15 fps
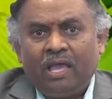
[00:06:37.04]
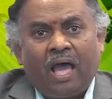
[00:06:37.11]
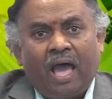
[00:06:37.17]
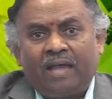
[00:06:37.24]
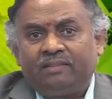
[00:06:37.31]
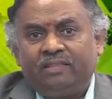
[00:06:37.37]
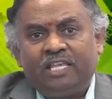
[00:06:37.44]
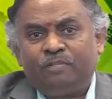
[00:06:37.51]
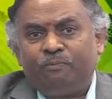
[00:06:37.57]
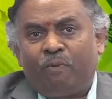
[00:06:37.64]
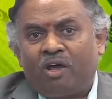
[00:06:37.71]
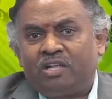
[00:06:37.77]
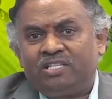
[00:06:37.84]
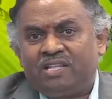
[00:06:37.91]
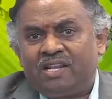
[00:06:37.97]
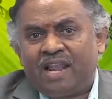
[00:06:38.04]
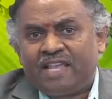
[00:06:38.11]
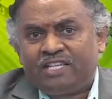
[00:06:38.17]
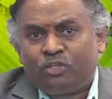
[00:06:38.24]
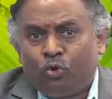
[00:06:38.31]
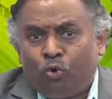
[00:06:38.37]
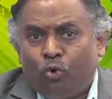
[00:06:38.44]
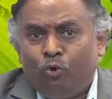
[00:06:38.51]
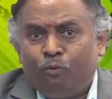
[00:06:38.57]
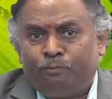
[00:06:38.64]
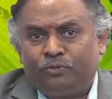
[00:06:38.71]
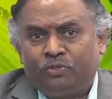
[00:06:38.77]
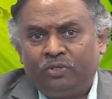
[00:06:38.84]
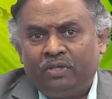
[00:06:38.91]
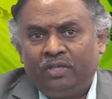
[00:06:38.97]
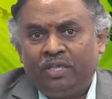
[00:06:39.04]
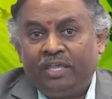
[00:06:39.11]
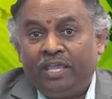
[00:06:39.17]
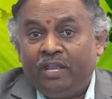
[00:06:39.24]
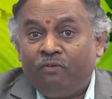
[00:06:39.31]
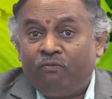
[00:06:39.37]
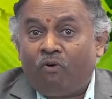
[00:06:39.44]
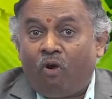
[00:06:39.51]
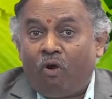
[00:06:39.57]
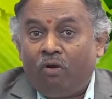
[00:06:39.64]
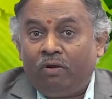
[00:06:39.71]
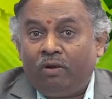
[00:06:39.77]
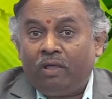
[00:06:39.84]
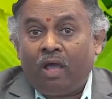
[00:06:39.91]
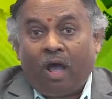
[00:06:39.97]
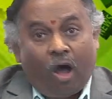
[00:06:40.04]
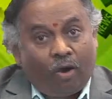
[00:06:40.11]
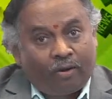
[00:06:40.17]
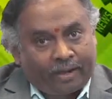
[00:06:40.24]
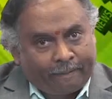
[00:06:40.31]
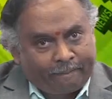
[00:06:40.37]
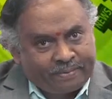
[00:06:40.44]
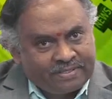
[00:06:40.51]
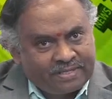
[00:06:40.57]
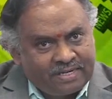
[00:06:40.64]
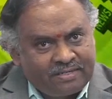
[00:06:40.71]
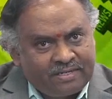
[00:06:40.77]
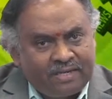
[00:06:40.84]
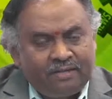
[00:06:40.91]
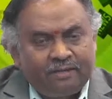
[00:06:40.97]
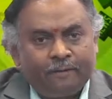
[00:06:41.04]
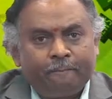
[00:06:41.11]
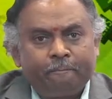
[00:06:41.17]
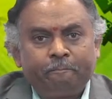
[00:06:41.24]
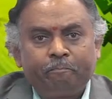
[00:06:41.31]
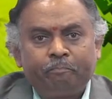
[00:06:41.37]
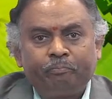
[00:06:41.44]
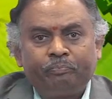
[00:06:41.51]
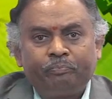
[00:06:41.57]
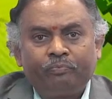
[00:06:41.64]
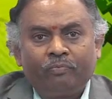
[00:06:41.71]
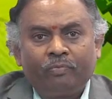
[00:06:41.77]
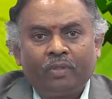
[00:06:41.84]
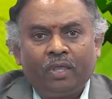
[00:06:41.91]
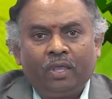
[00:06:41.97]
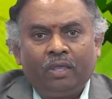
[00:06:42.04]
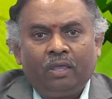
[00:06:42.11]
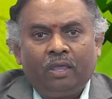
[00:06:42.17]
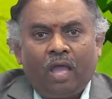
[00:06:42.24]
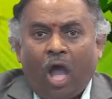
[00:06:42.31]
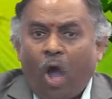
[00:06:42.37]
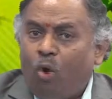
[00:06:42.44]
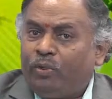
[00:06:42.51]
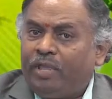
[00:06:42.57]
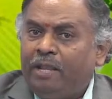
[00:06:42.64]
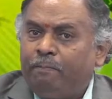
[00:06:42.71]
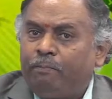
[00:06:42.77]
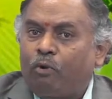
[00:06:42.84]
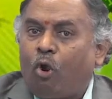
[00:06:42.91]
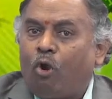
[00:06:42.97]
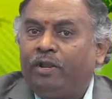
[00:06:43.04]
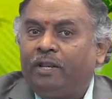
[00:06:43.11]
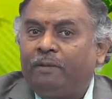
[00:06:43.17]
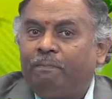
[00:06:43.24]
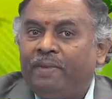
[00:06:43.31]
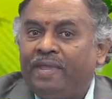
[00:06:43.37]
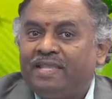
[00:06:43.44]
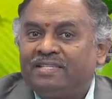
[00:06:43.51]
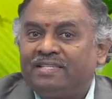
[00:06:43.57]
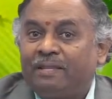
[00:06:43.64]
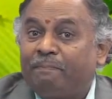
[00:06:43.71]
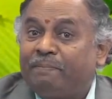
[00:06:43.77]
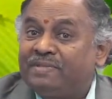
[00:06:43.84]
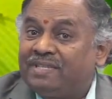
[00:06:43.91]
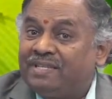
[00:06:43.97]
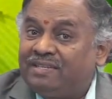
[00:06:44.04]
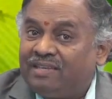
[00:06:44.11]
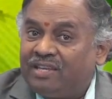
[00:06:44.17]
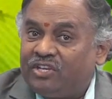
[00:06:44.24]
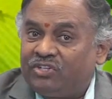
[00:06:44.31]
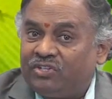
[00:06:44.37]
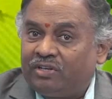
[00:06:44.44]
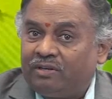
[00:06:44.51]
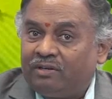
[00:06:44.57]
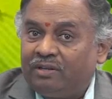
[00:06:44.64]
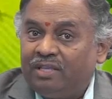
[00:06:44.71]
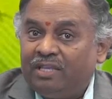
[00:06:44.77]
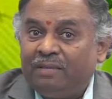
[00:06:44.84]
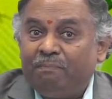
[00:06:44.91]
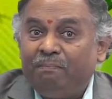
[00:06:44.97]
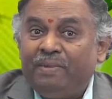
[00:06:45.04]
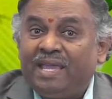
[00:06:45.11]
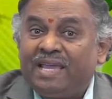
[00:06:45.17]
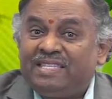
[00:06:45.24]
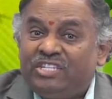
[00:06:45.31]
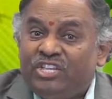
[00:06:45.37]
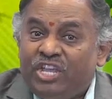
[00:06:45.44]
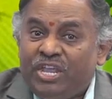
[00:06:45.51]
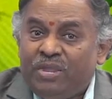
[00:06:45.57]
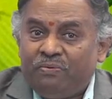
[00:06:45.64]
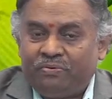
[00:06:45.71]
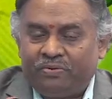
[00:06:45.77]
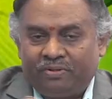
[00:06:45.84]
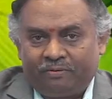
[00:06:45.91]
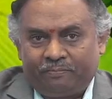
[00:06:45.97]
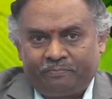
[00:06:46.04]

Are these marginalized groups involved or represented? How can broader based representation be achieved?